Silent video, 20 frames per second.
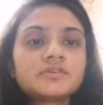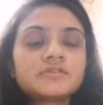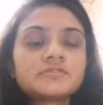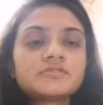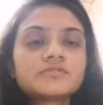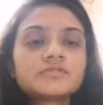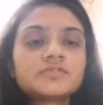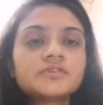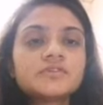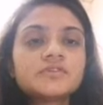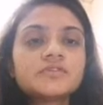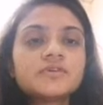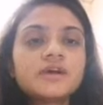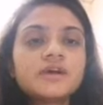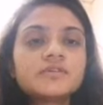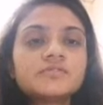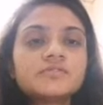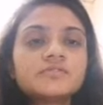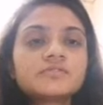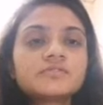So you
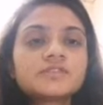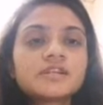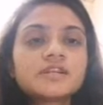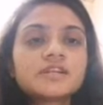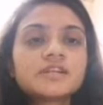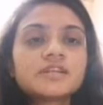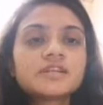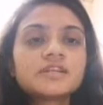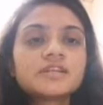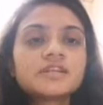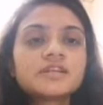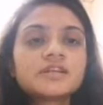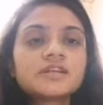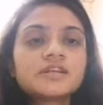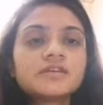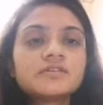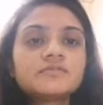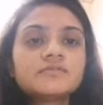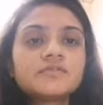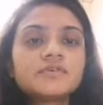have to study
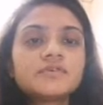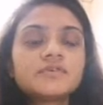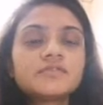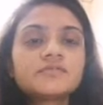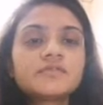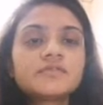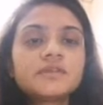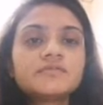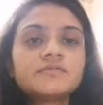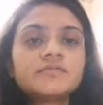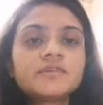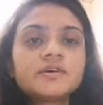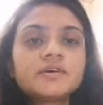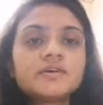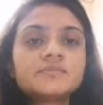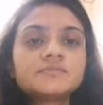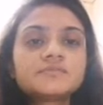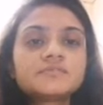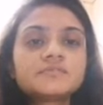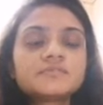4
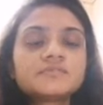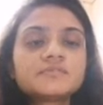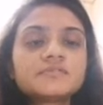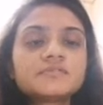flip-flops.